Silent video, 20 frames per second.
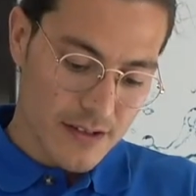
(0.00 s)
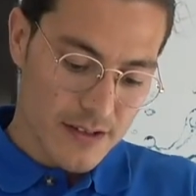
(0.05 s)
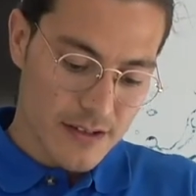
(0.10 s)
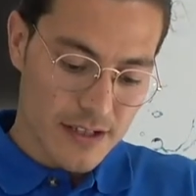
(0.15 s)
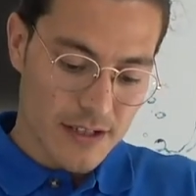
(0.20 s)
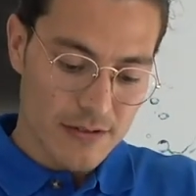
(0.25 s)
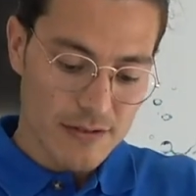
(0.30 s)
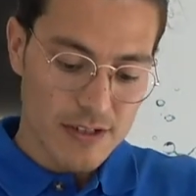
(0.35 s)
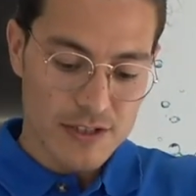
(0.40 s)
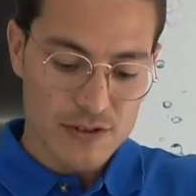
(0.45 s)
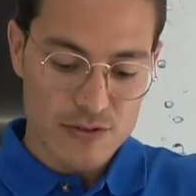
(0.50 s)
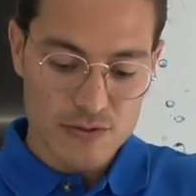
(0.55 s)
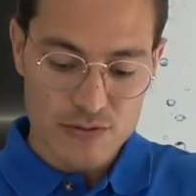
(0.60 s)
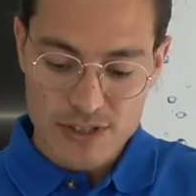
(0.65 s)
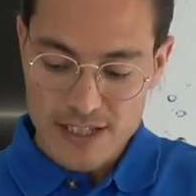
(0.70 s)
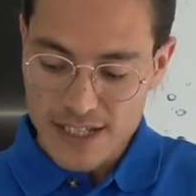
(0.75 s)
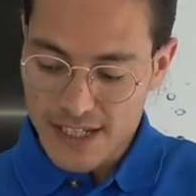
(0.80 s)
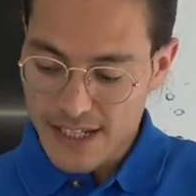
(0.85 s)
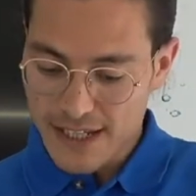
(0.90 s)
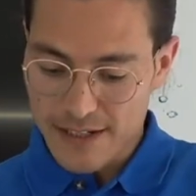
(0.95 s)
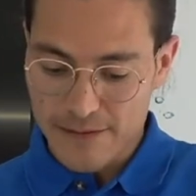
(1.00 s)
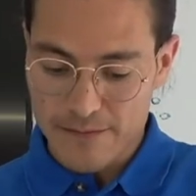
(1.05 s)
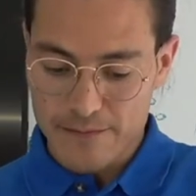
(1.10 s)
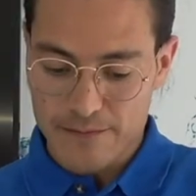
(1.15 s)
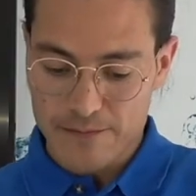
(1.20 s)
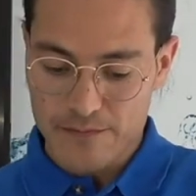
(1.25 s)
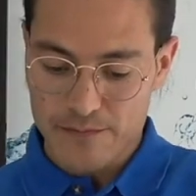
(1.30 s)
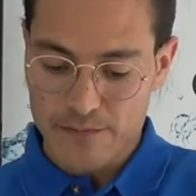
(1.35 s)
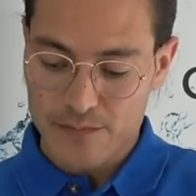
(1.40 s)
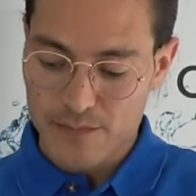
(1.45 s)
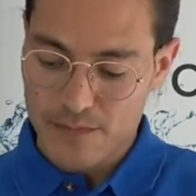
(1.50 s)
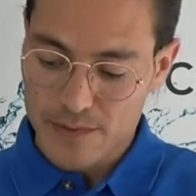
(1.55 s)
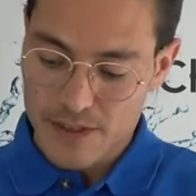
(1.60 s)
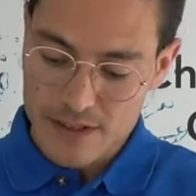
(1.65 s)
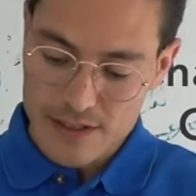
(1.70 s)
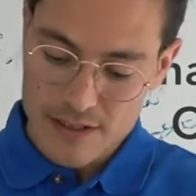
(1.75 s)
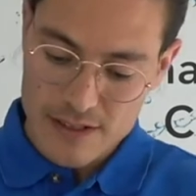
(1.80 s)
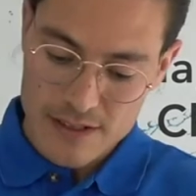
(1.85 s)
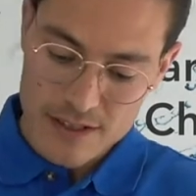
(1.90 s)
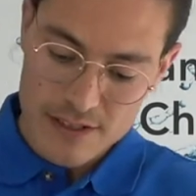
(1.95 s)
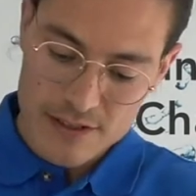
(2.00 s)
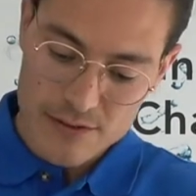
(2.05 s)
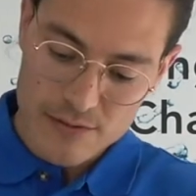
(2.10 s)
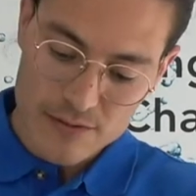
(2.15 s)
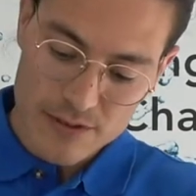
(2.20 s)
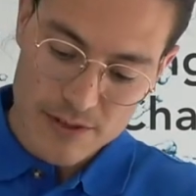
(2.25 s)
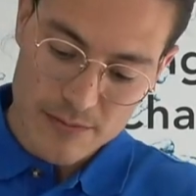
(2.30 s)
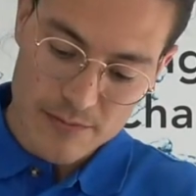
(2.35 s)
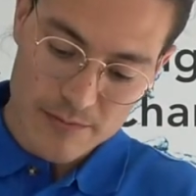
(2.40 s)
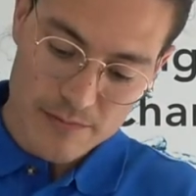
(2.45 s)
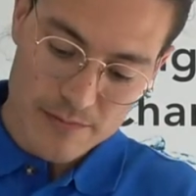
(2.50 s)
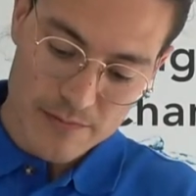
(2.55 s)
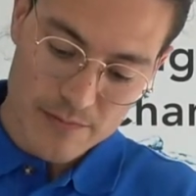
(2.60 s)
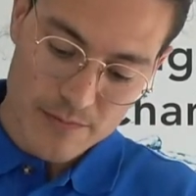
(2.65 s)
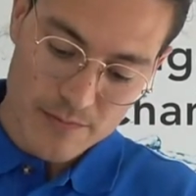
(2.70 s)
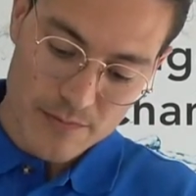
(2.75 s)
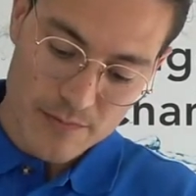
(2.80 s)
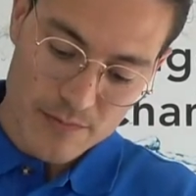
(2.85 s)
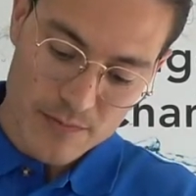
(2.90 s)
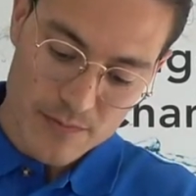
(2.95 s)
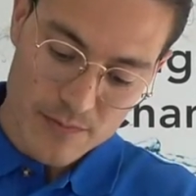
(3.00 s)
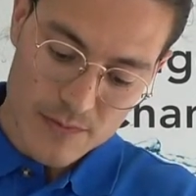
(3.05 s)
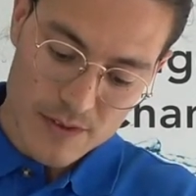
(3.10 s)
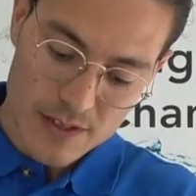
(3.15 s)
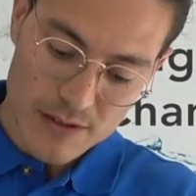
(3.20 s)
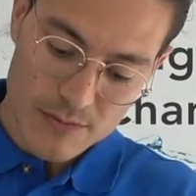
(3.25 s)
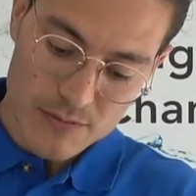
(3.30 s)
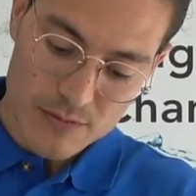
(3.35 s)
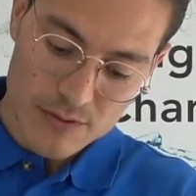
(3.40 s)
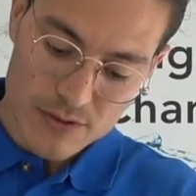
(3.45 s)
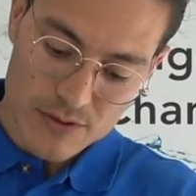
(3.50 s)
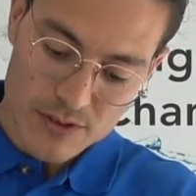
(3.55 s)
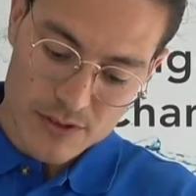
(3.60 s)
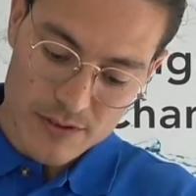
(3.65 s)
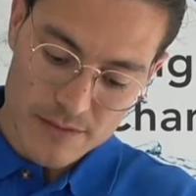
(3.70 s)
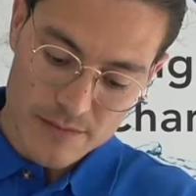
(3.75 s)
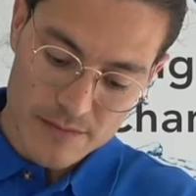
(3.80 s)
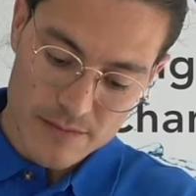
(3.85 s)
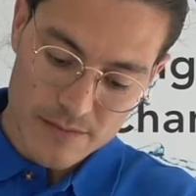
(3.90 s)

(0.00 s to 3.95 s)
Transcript: Now let's do it again. Let's do some tap water.